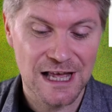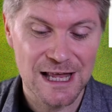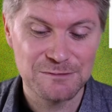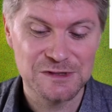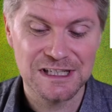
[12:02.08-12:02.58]

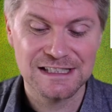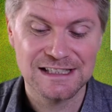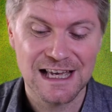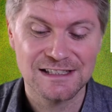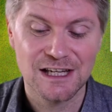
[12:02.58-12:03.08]
Games is
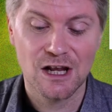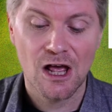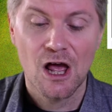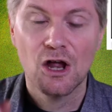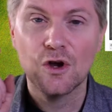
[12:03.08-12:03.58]
getting
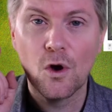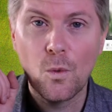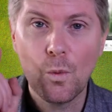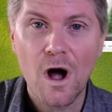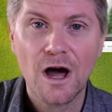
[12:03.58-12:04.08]
not
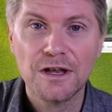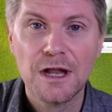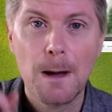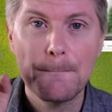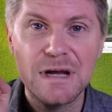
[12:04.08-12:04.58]

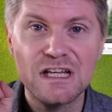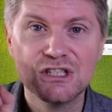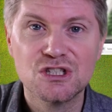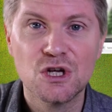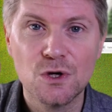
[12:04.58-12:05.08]
one,
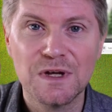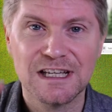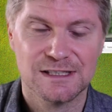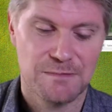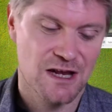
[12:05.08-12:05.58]
but 2
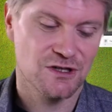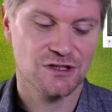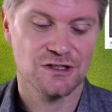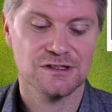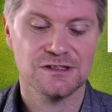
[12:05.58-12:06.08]

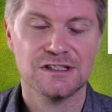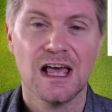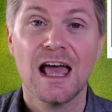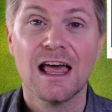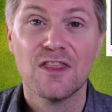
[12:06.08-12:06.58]
expansions.
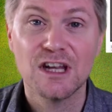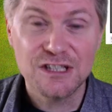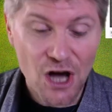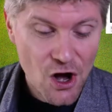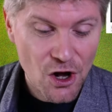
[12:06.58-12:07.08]
The
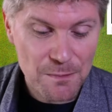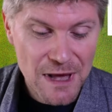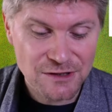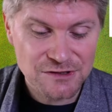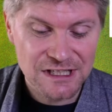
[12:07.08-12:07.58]
Dark
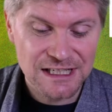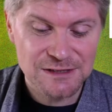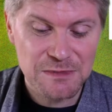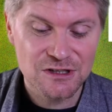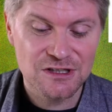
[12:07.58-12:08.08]
Mountain
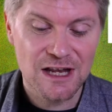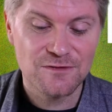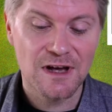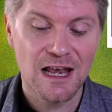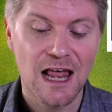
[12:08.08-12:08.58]
expansion and
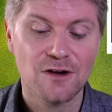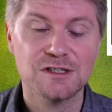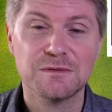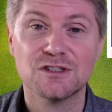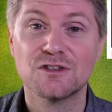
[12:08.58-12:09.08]
Valhalla
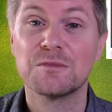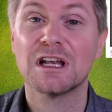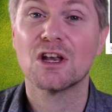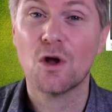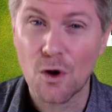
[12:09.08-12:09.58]
expansion have
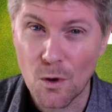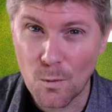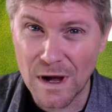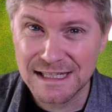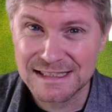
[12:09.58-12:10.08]
been long
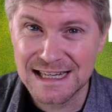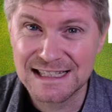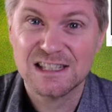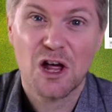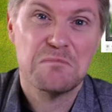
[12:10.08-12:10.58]
awaited.
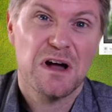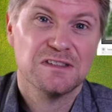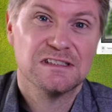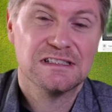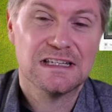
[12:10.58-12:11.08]
It's like
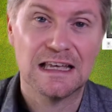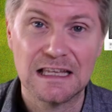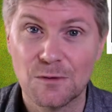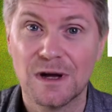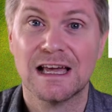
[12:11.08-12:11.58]
bus, isn't it?
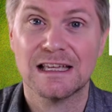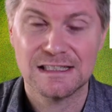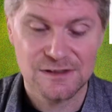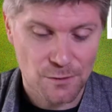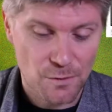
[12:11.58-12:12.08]
You wait
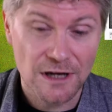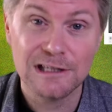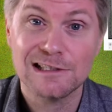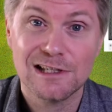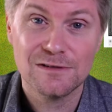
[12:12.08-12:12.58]
ages for 1
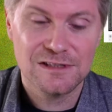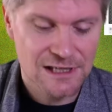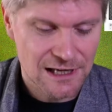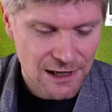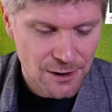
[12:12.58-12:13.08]
and 2
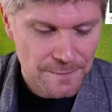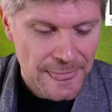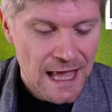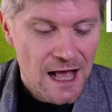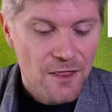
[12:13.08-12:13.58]
turn up.
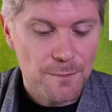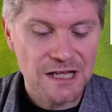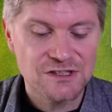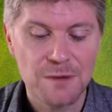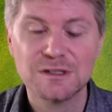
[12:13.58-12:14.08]
The
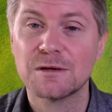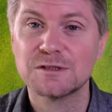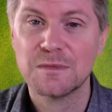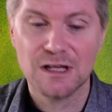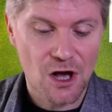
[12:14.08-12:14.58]
base game of Champions
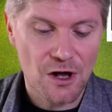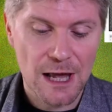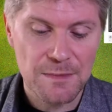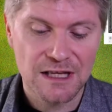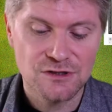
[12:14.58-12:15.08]
of Midgard
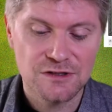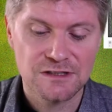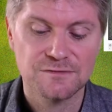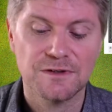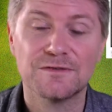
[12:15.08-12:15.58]
came out in
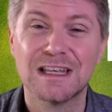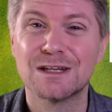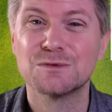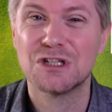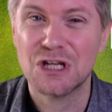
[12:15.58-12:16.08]
2015
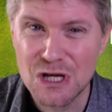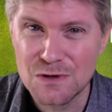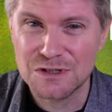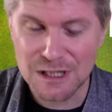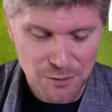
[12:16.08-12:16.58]
and was
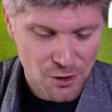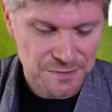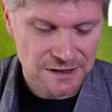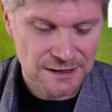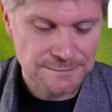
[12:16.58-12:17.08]
hugely
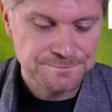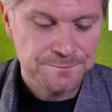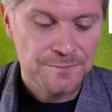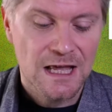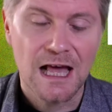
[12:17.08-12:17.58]
popular.
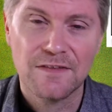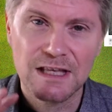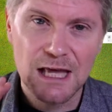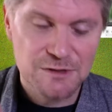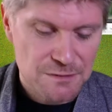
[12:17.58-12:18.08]
And the
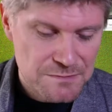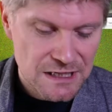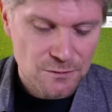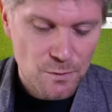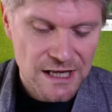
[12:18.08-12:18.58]
game is a
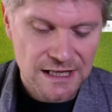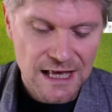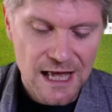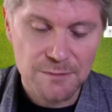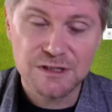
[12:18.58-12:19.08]
middleweight
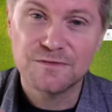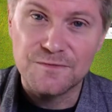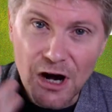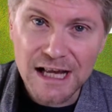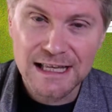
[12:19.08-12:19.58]
game. It's
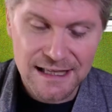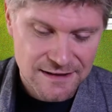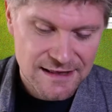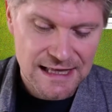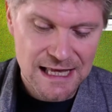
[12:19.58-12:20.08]
Viking
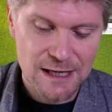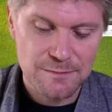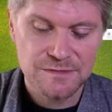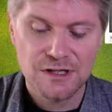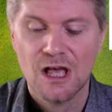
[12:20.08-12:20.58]

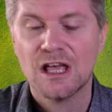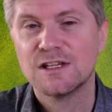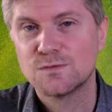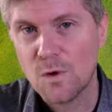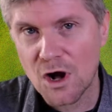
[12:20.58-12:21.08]
themed.
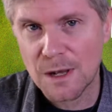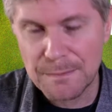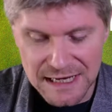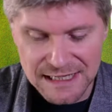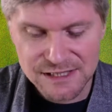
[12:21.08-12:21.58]
It's worker
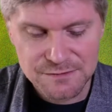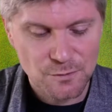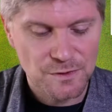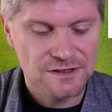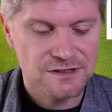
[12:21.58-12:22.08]

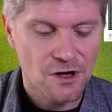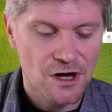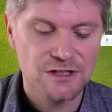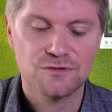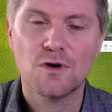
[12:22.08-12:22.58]
placement with
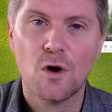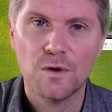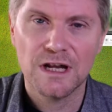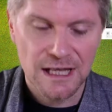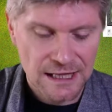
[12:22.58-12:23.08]
dice
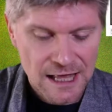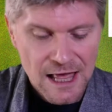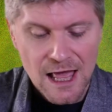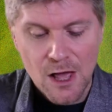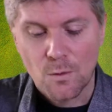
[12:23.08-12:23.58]
rolling,
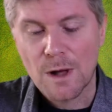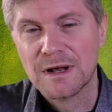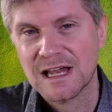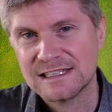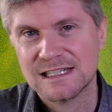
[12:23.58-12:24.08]
where
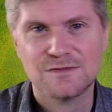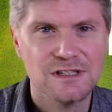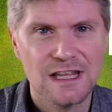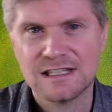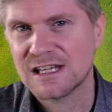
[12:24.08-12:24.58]
players have to
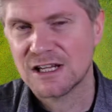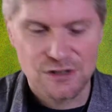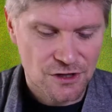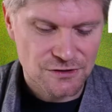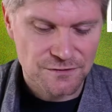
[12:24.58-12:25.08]
then take
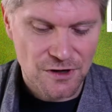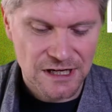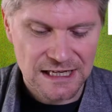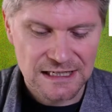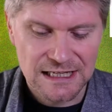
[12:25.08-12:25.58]
charge of
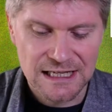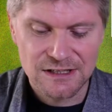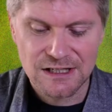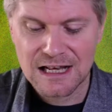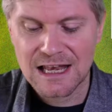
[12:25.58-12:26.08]
Viking
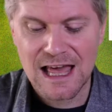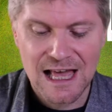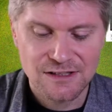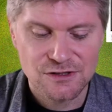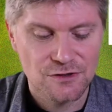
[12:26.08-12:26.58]
leader
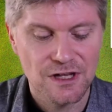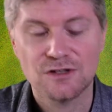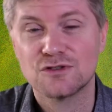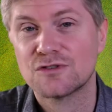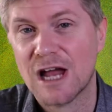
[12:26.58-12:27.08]
clans who
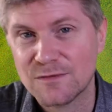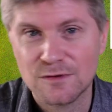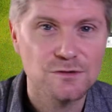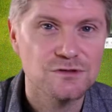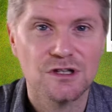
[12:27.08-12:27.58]
then
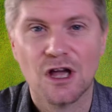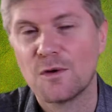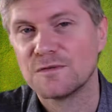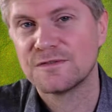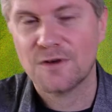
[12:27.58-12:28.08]
travel to go
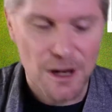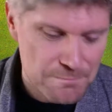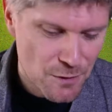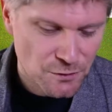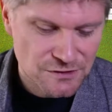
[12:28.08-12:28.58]
and fight
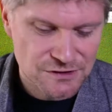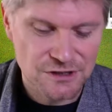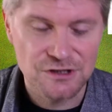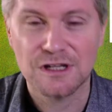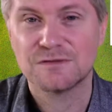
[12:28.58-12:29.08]

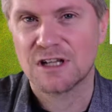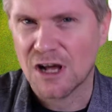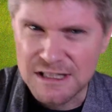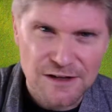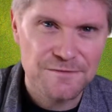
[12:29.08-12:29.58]
monsters. You have to
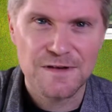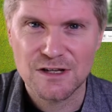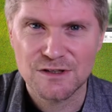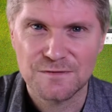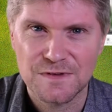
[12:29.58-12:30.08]
kind of
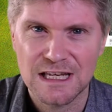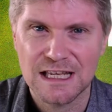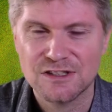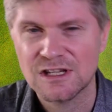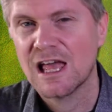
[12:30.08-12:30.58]
defend your
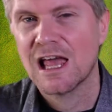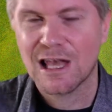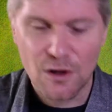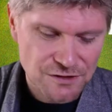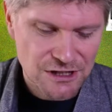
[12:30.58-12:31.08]
village.
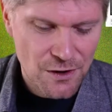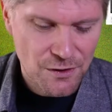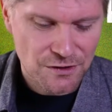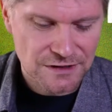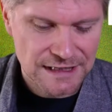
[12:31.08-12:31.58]
Lots going
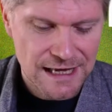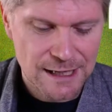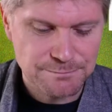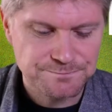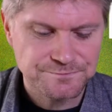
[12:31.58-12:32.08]
on in the
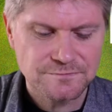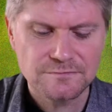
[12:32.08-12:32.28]
game.